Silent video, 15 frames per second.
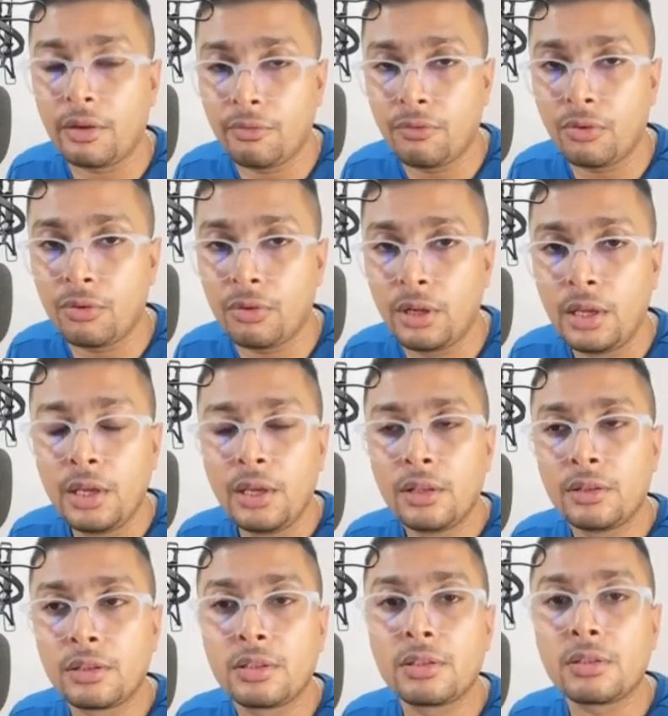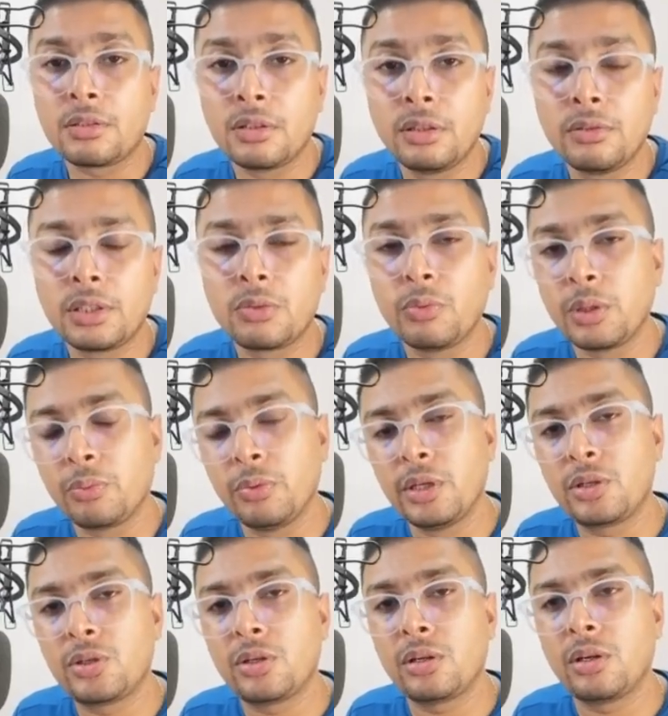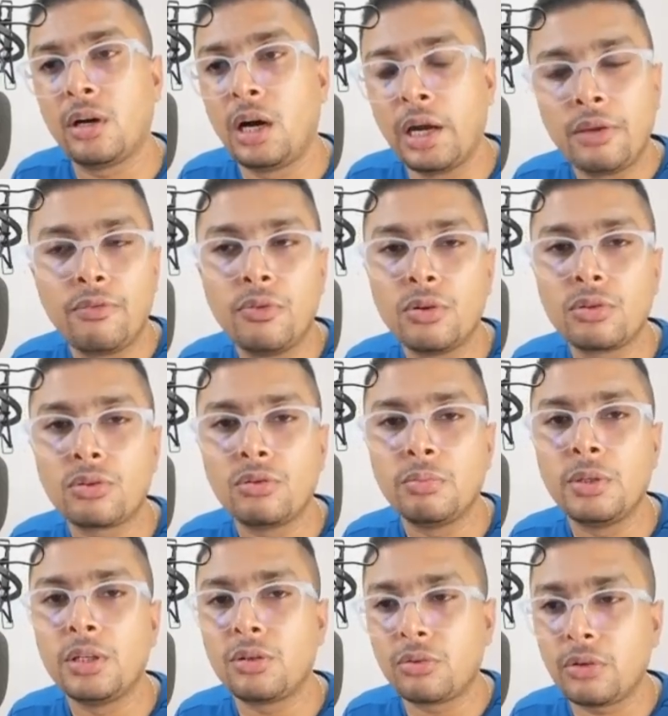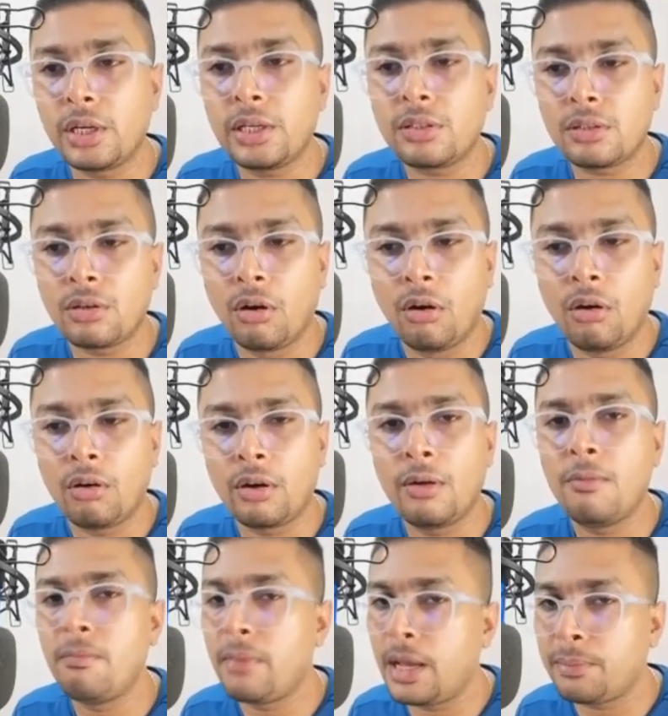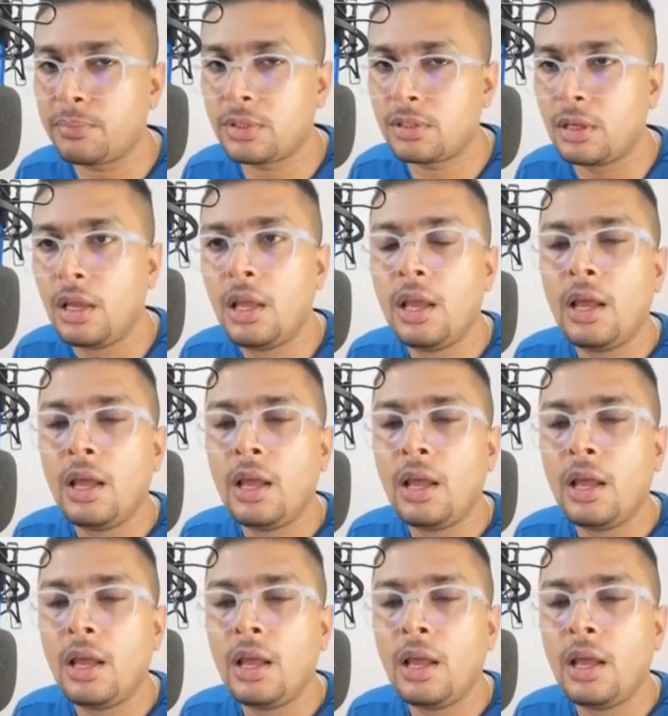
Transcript: iPhone. This is a service with which uh, iPhones could be traced on maps.